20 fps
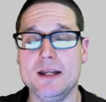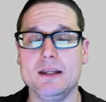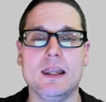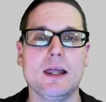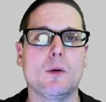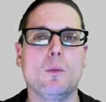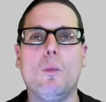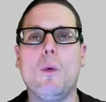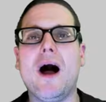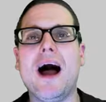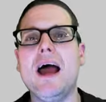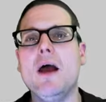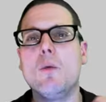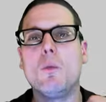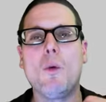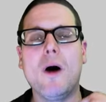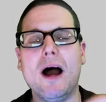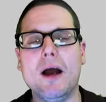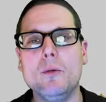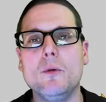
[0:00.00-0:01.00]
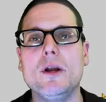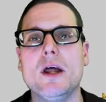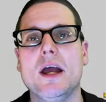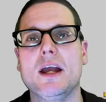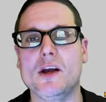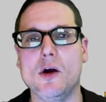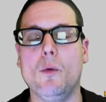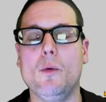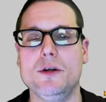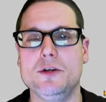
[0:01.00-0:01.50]
Like, why would I
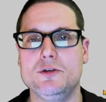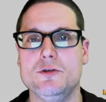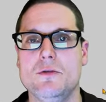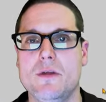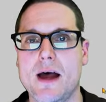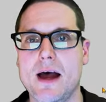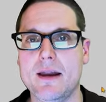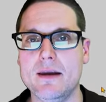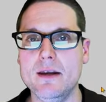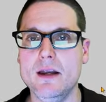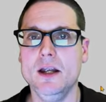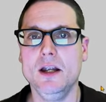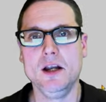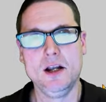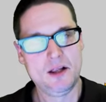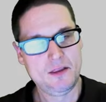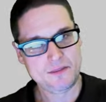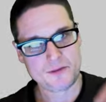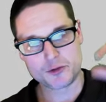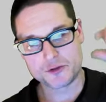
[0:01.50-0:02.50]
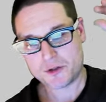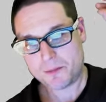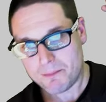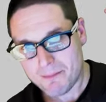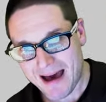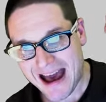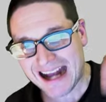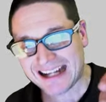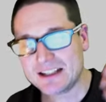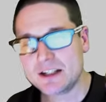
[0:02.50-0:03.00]
go and do that? There's a
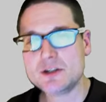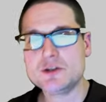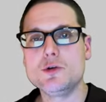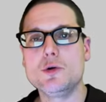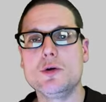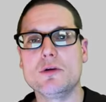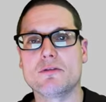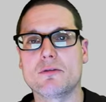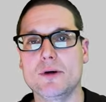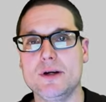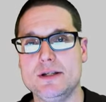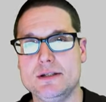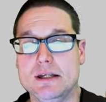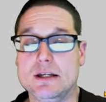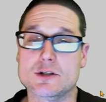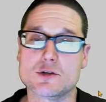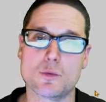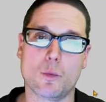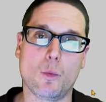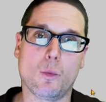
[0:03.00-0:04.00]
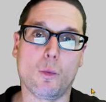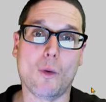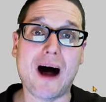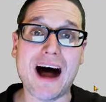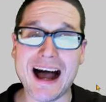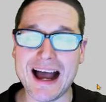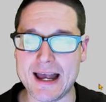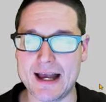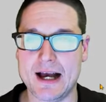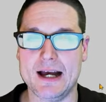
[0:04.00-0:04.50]
magnitude of reasons
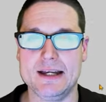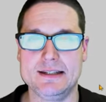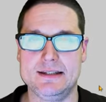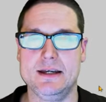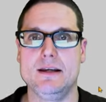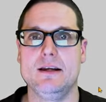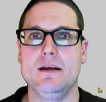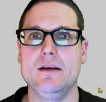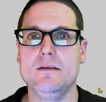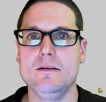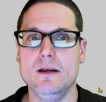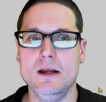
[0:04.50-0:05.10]
why I did it.